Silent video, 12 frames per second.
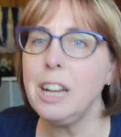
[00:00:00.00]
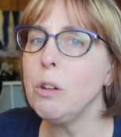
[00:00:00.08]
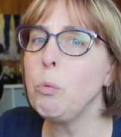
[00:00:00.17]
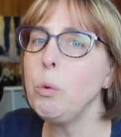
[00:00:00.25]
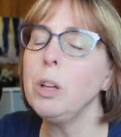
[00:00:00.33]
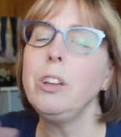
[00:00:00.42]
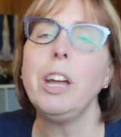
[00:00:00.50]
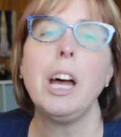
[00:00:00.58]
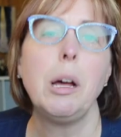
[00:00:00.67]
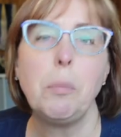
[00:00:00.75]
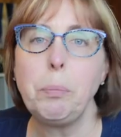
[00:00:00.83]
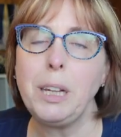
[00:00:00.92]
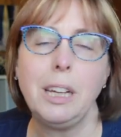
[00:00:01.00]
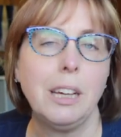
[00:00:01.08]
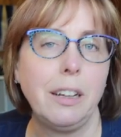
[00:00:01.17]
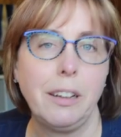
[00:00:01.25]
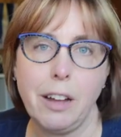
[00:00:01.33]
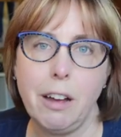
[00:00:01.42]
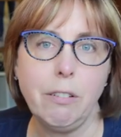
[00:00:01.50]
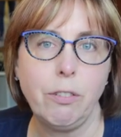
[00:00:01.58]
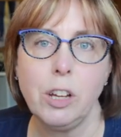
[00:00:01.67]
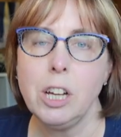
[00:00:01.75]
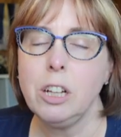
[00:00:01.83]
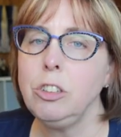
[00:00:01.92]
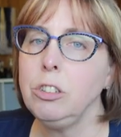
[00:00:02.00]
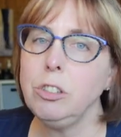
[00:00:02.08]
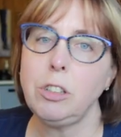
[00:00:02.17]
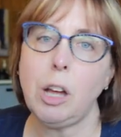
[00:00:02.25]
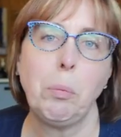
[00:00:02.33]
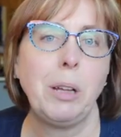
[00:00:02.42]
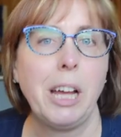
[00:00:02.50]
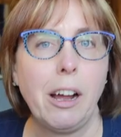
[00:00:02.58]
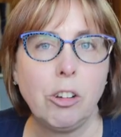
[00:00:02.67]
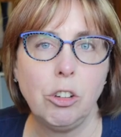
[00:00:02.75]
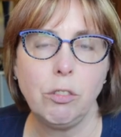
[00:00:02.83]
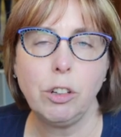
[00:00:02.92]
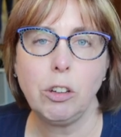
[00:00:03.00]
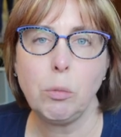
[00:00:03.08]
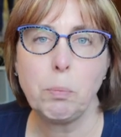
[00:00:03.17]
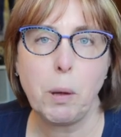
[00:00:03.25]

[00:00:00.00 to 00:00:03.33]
and it will not be enough to stop the action for these